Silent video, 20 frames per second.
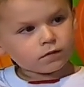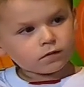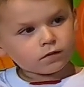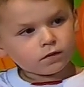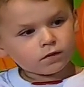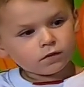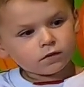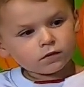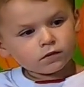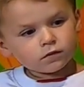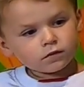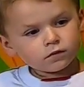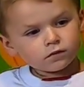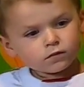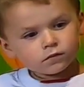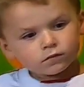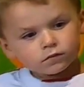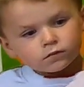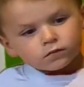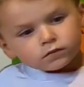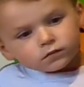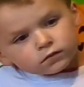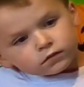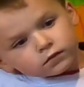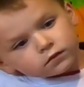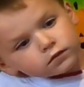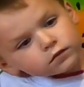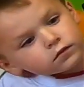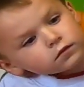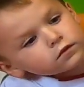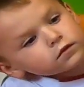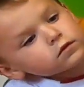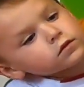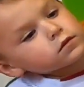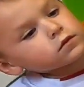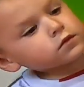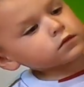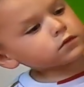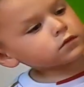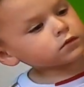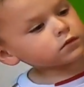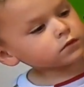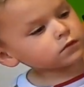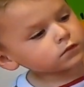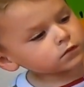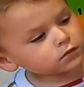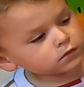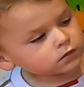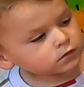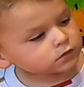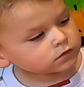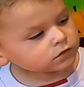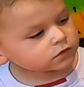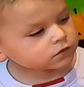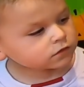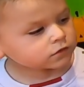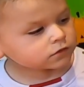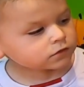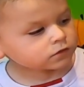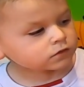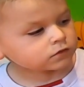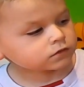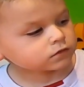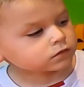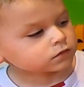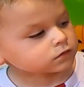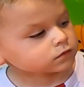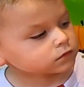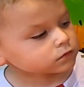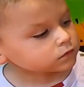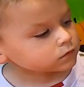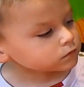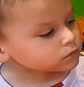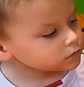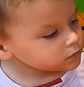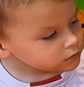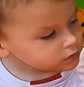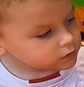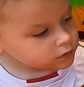[no speech]